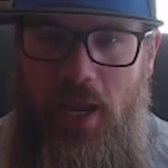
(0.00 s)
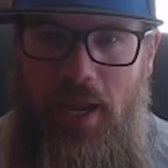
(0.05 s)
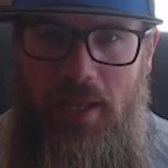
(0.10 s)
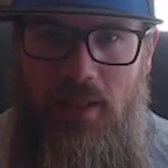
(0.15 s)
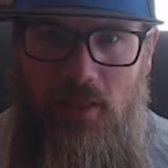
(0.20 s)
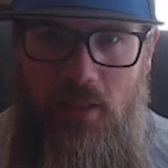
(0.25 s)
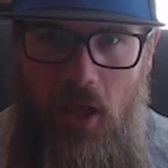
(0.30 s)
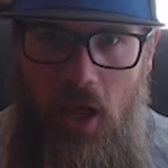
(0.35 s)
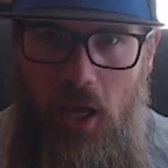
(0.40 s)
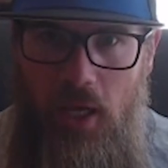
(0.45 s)

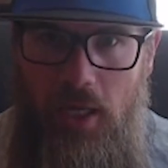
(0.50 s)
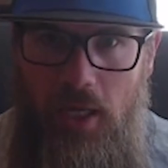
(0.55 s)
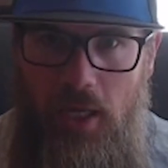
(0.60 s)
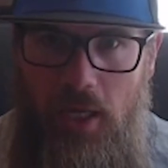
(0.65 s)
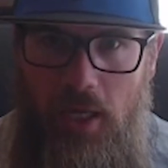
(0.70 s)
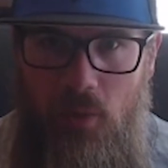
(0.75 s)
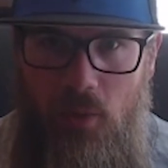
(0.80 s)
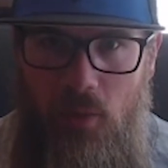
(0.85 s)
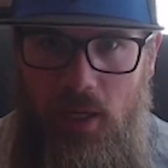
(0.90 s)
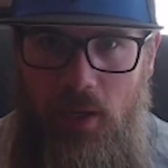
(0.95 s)
and
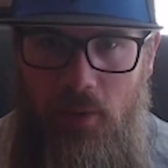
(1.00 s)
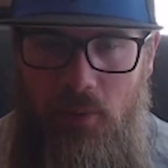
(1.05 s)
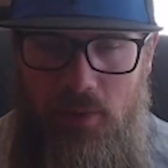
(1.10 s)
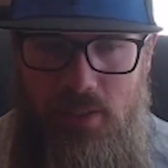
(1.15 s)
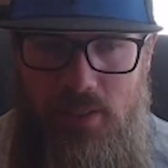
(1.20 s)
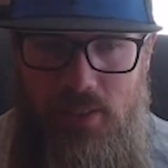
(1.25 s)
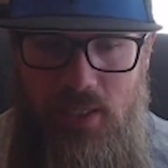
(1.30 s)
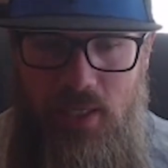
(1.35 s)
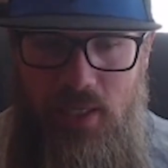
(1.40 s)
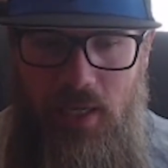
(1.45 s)
logging what I
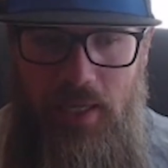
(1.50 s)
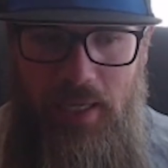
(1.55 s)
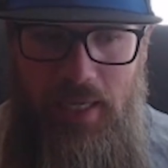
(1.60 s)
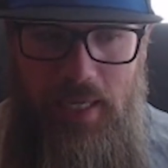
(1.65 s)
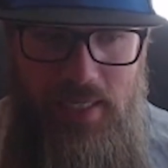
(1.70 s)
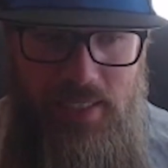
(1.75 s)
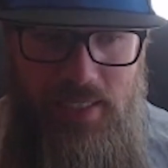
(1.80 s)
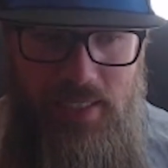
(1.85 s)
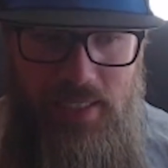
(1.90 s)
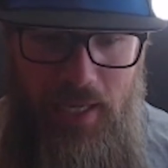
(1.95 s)
was
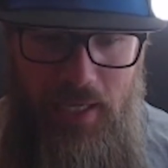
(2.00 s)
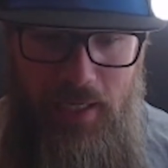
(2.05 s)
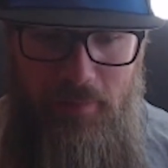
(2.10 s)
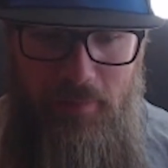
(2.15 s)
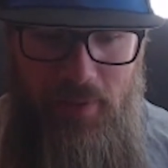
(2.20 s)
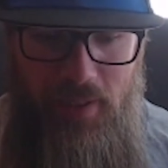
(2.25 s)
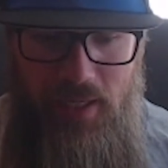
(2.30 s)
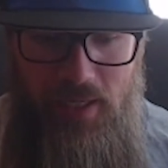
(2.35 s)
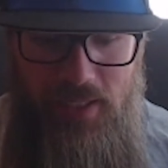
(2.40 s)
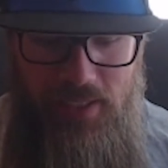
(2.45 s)
intaking,
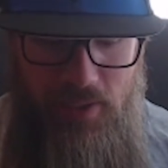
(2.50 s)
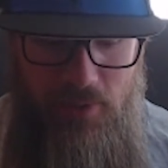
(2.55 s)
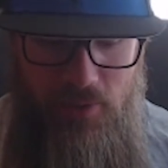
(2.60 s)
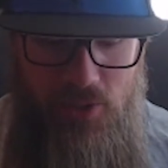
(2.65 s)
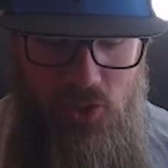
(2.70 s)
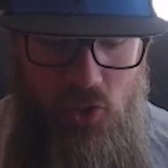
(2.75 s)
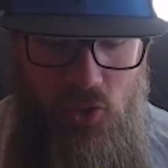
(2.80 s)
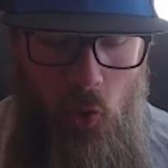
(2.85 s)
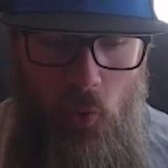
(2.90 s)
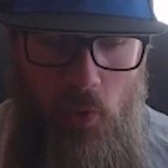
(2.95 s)
because it
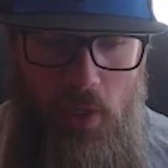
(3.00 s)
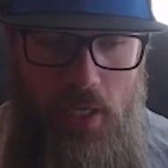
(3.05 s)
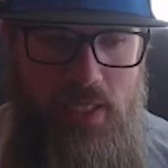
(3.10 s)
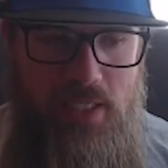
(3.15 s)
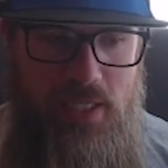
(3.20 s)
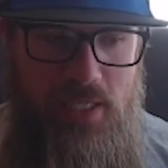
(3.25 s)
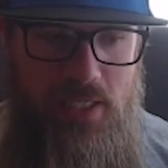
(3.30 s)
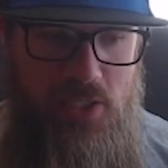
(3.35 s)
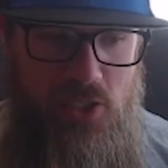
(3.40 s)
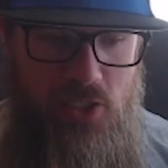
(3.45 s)
was so
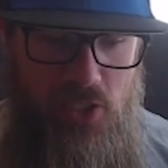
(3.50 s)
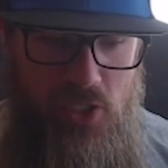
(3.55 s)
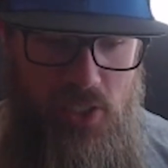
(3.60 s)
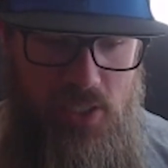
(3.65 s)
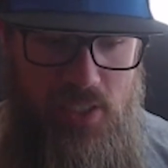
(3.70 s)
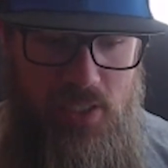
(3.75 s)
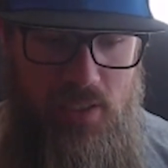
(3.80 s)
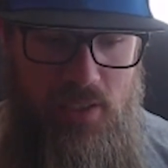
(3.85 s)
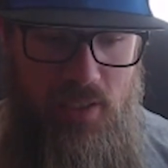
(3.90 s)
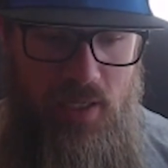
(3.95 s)
easy to
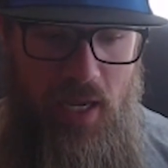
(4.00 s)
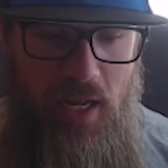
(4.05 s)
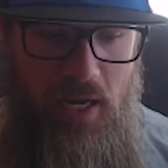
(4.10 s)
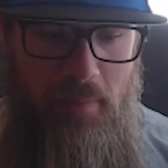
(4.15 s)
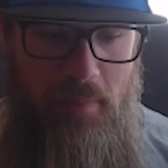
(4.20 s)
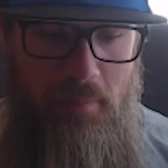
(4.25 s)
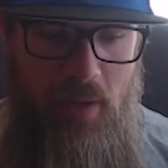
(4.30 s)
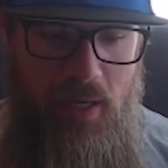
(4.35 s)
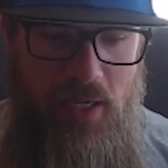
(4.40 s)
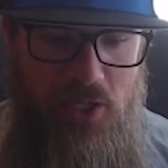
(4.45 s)
just kind
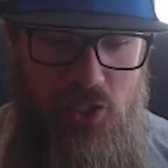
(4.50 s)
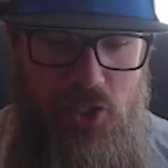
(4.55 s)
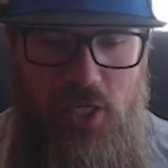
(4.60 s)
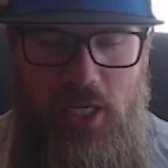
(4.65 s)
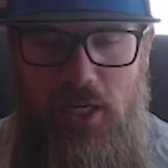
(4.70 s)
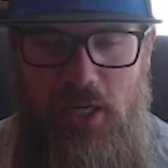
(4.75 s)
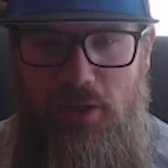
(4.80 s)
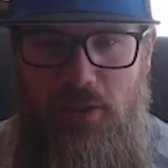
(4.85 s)
of munch here